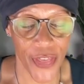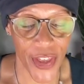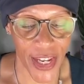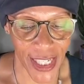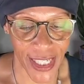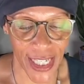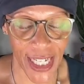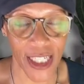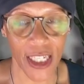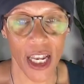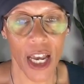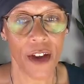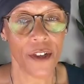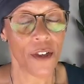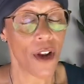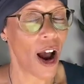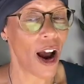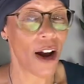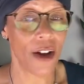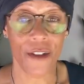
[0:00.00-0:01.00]
This is
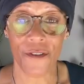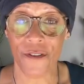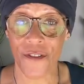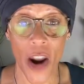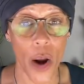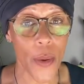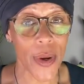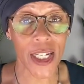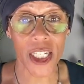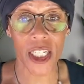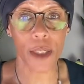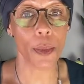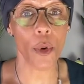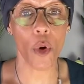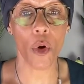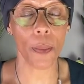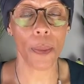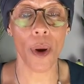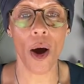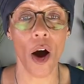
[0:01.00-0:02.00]
a very
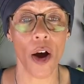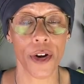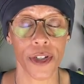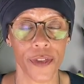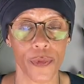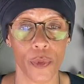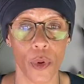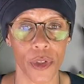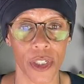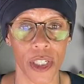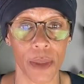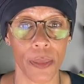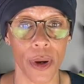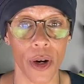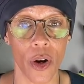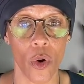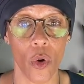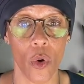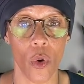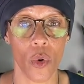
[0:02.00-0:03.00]
small part of what's in
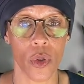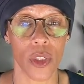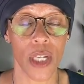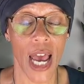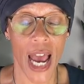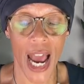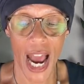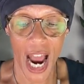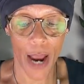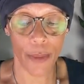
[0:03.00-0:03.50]
my course.